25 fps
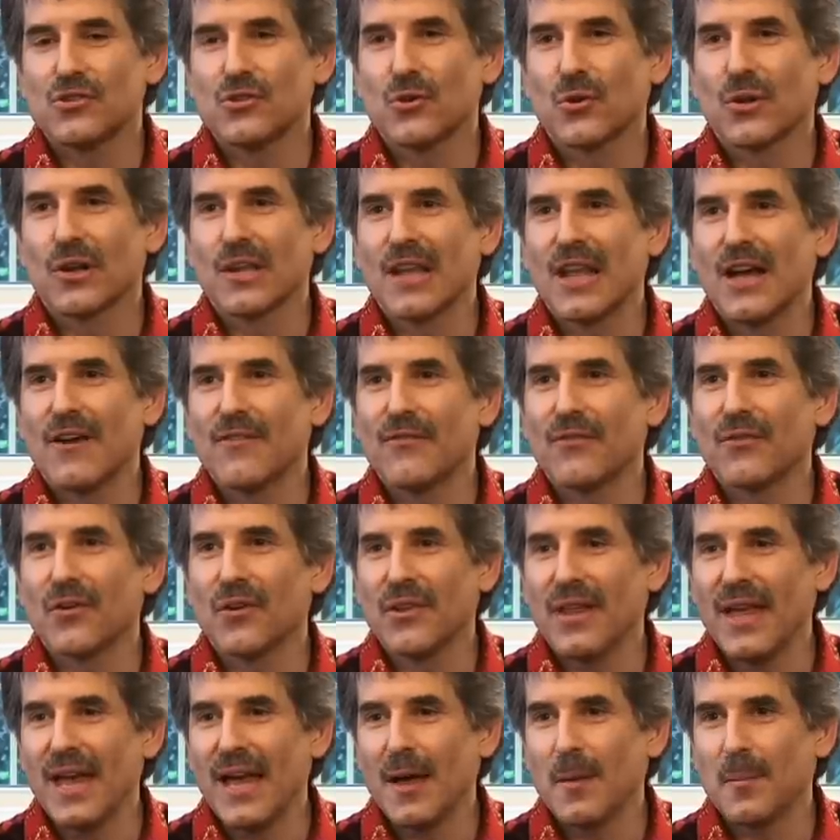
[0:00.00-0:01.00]
your love for
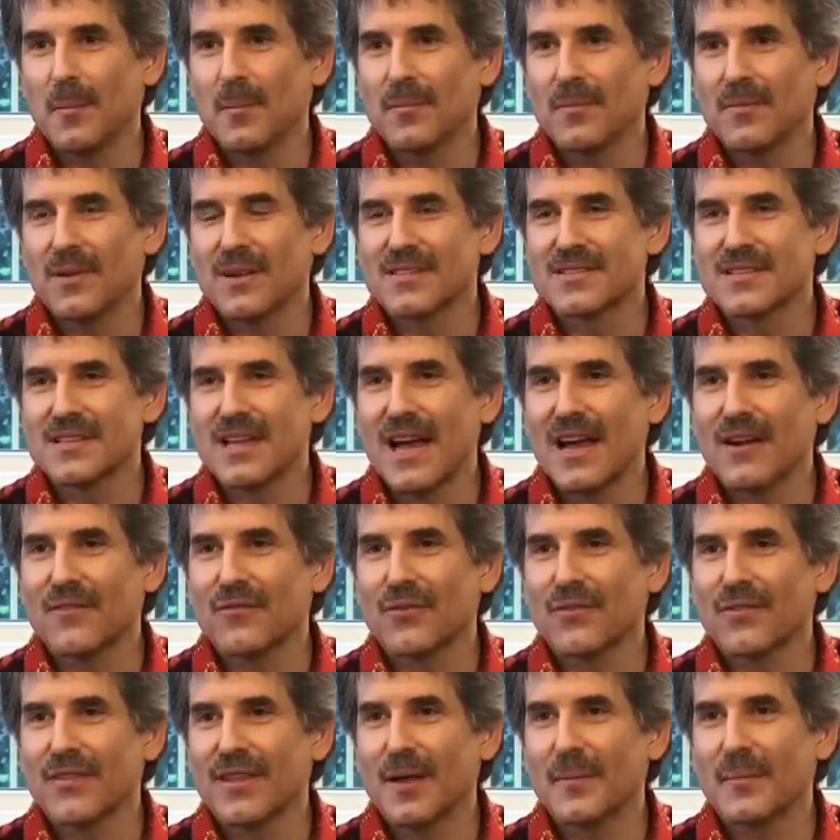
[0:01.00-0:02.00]
them is not
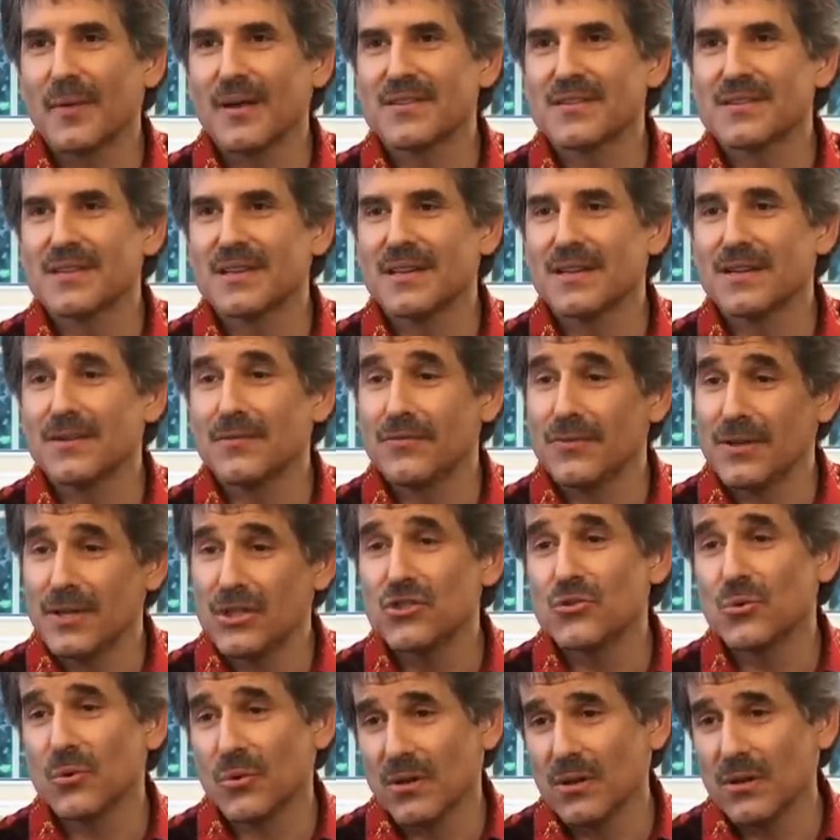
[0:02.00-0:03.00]
for them as an
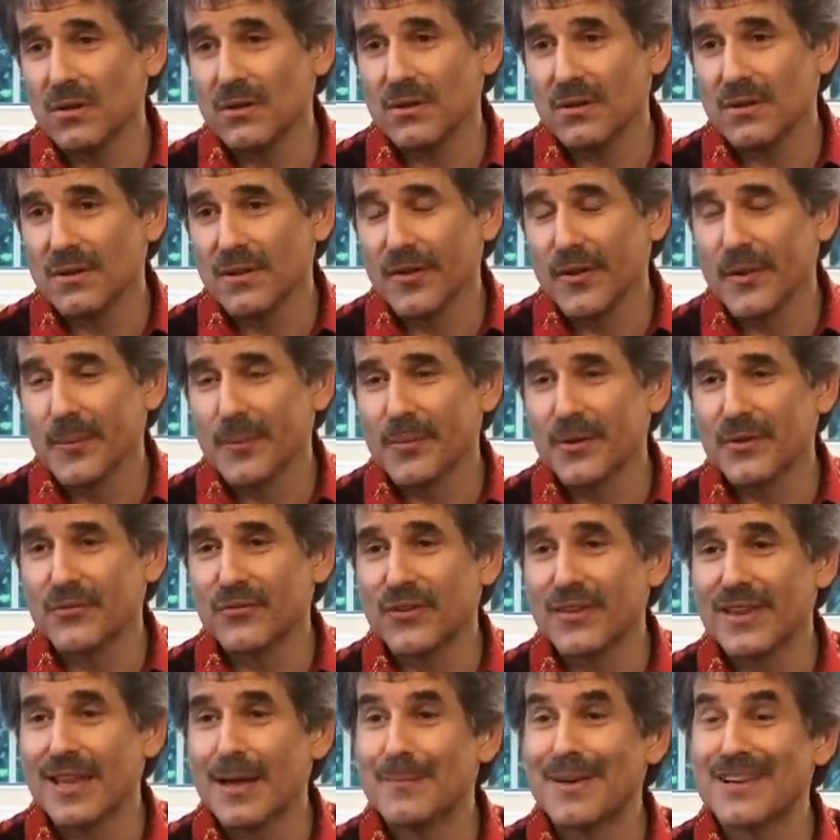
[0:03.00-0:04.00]
individual, but
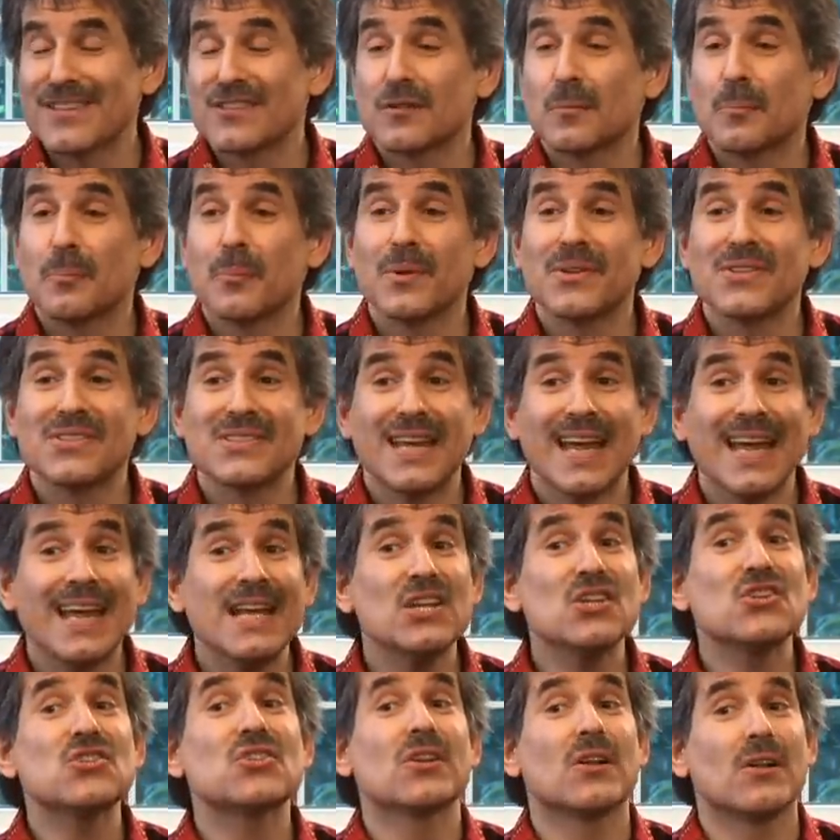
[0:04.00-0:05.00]
for them as a
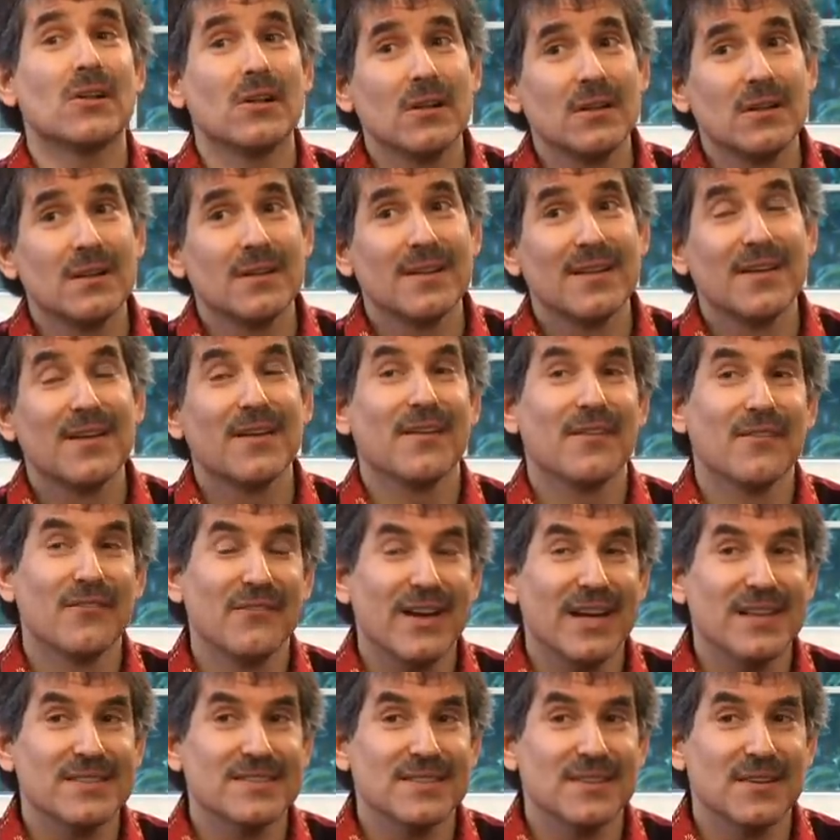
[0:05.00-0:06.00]
potential
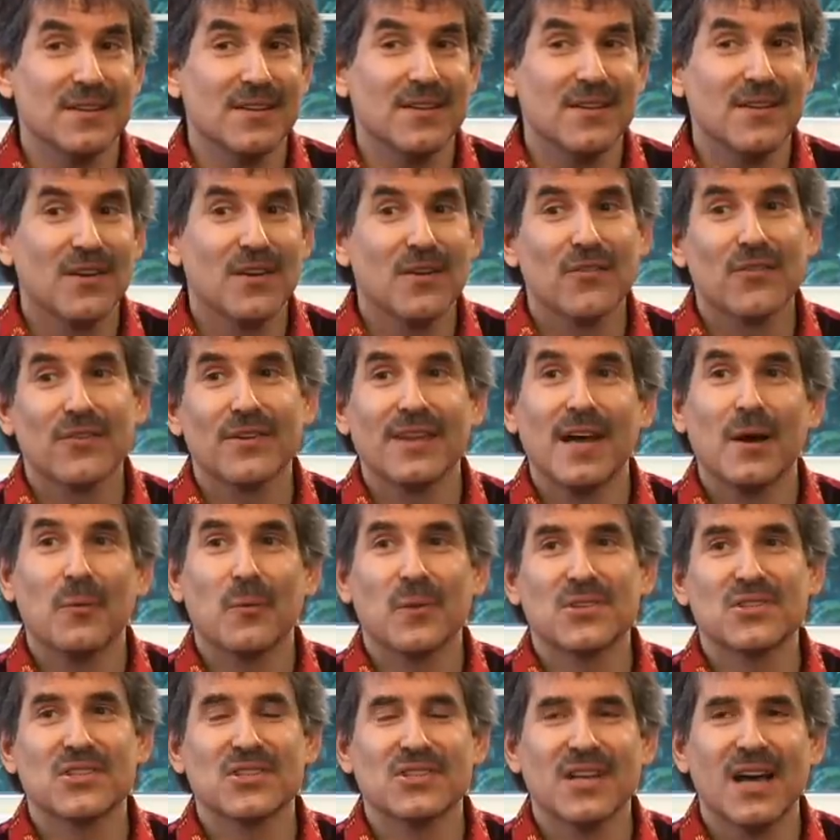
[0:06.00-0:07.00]
vessel for that
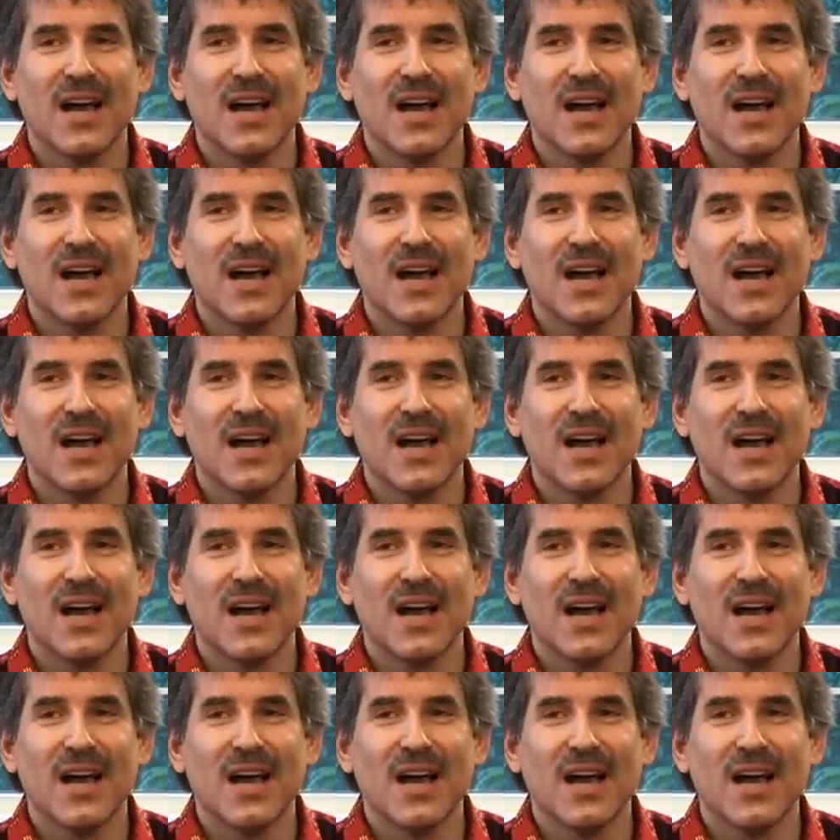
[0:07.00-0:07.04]
which is